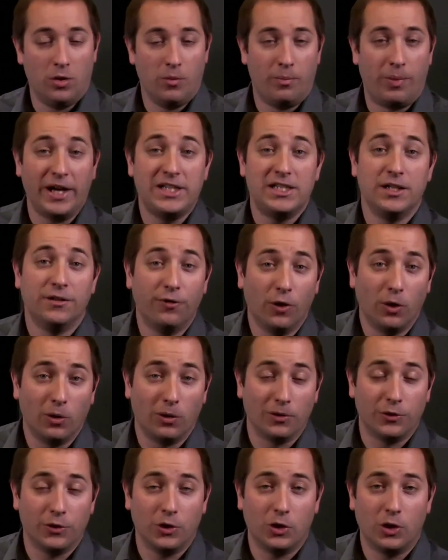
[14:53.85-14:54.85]
By
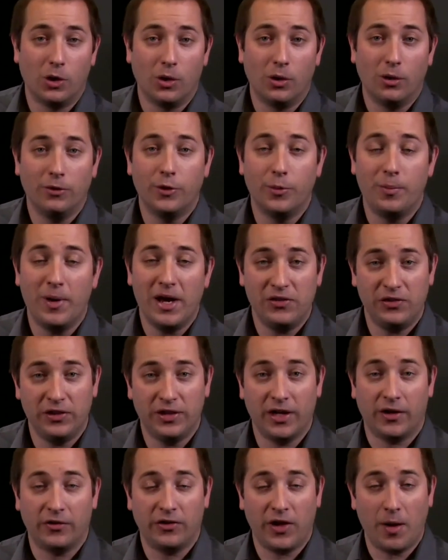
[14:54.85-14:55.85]
default, all the
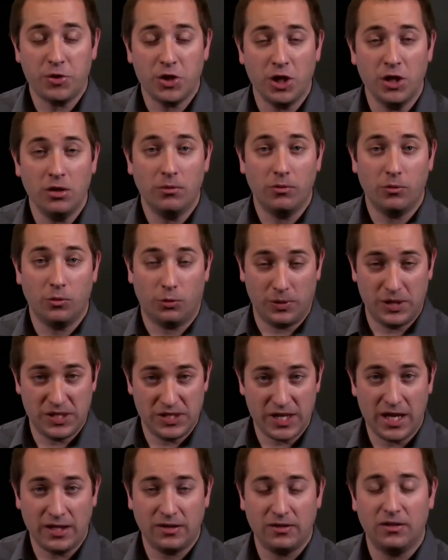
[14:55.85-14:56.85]
basic exception,
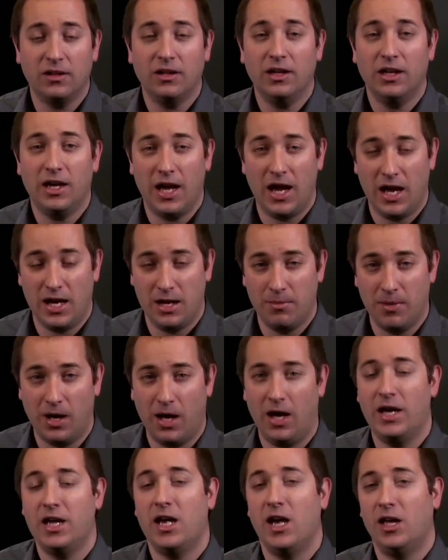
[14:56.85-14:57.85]
reset,
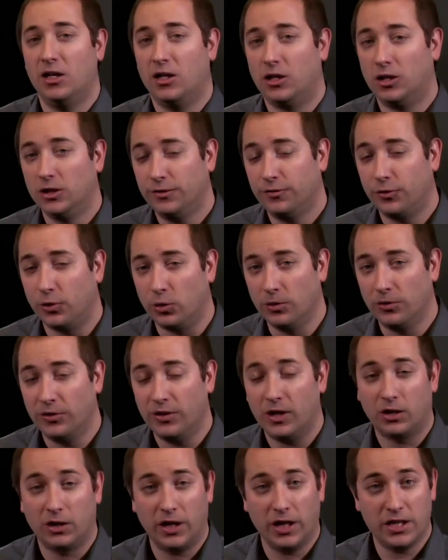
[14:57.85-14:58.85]
NMI, and
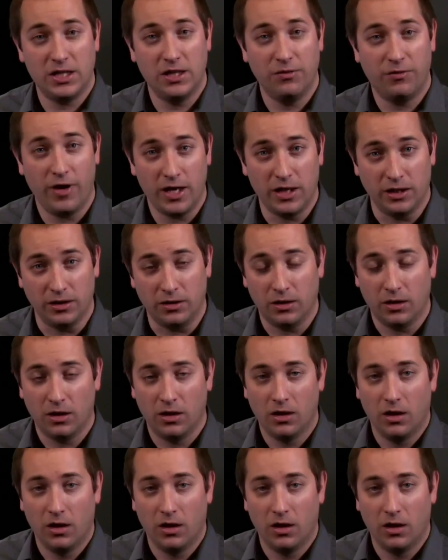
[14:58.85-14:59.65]
outfault are activated.